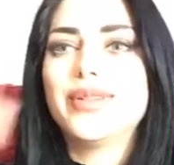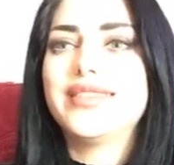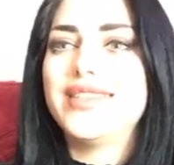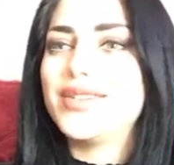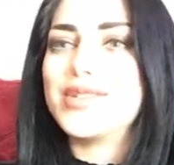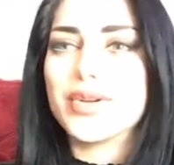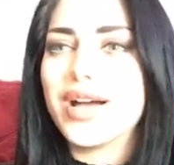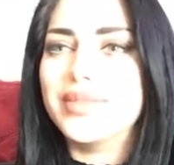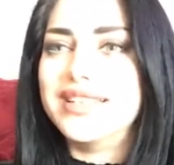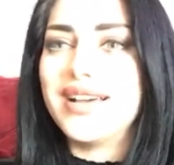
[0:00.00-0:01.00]
There's no
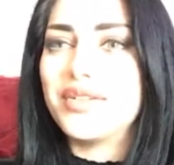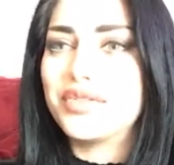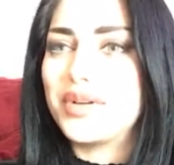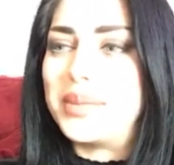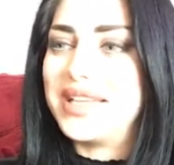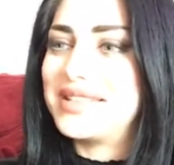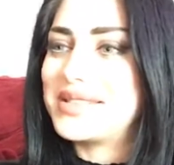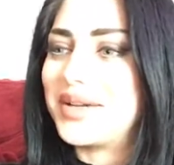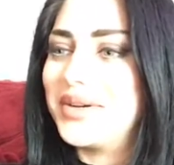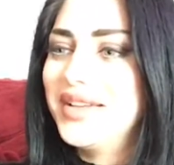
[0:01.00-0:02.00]
coming down from it.
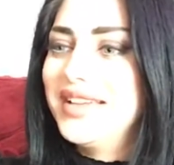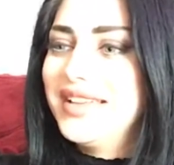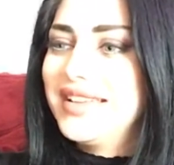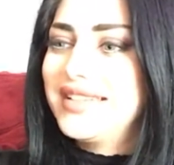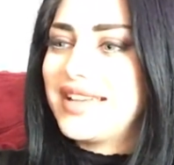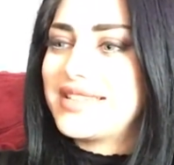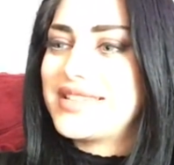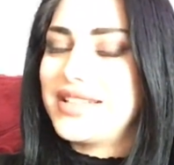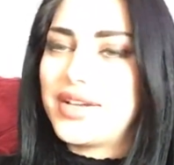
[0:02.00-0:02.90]
So that's,